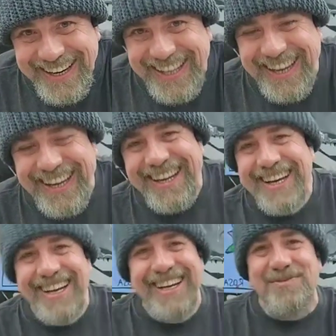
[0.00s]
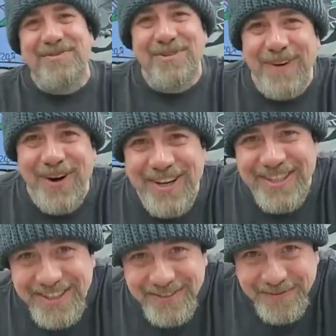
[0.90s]
Like he has reverted
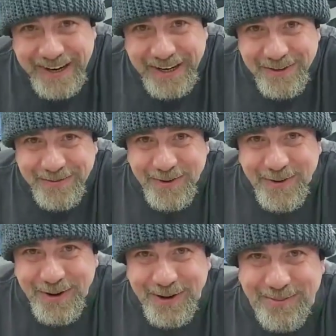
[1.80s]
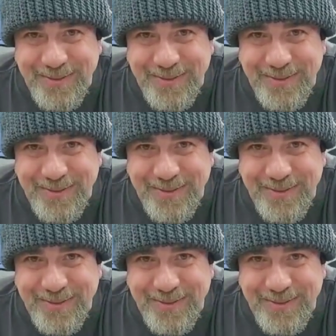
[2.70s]
to fetal form.